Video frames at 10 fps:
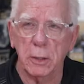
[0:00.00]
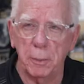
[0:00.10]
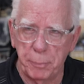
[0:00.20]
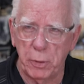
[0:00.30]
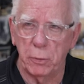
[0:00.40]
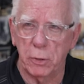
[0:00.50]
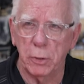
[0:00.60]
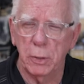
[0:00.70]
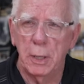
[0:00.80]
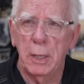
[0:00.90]

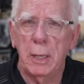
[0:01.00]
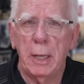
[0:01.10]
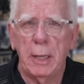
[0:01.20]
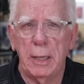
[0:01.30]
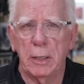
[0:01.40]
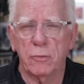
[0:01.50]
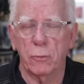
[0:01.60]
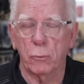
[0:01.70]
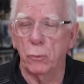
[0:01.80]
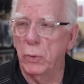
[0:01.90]
computer.
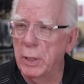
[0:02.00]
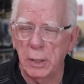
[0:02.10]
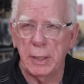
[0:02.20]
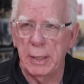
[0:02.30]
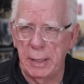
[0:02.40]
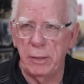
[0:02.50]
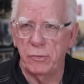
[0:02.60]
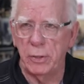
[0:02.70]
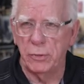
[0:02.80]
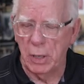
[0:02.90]
It's really
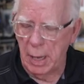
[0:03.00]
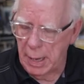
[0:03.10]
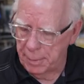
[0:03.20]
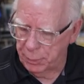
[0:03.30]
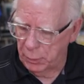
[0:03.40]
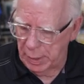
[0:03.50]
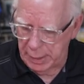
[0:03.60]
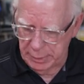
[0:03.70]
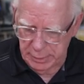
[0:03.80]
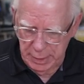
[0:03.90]
easy to
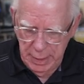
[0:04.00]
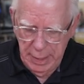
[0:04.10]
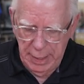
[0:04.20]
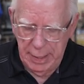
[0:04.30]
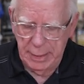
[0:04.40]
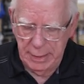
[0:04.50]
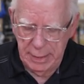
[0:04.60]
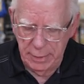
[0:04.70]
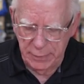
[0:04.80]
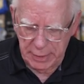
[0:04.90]
operate. And
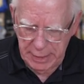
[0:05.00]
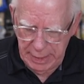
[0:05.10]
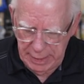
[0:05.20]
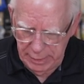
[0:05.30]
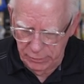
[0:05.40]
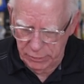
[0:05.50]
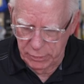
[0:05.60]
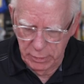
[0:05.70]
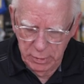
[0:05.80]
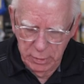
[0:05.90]
in the
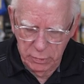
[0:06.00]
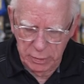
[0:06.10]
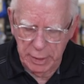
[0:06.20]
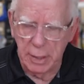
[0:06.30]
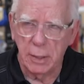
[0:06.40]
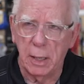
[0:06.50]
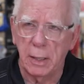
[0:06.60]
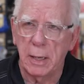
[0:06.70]
case, you get a